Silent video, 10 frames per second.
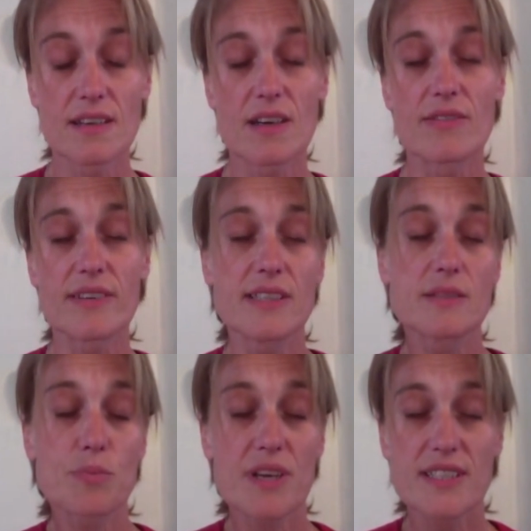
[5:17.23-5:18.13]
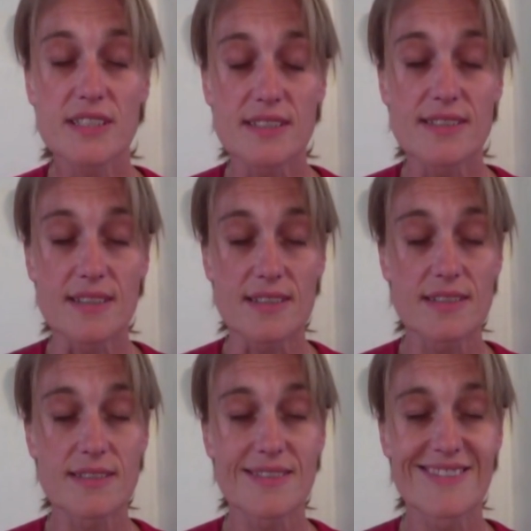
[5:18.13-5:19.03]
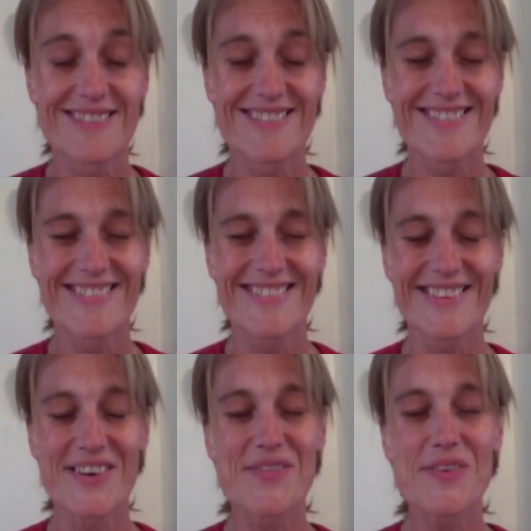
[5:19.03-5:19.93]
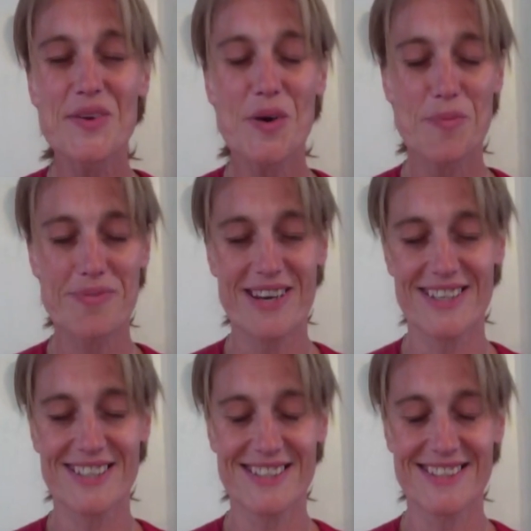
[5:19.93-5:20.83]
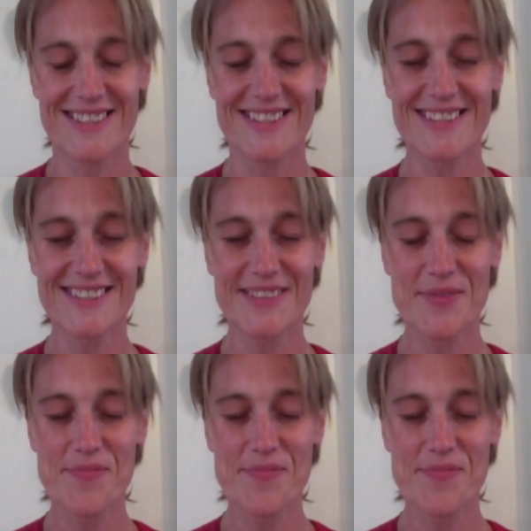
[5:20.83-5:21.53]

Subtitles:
of its preciousness, of your preciousness,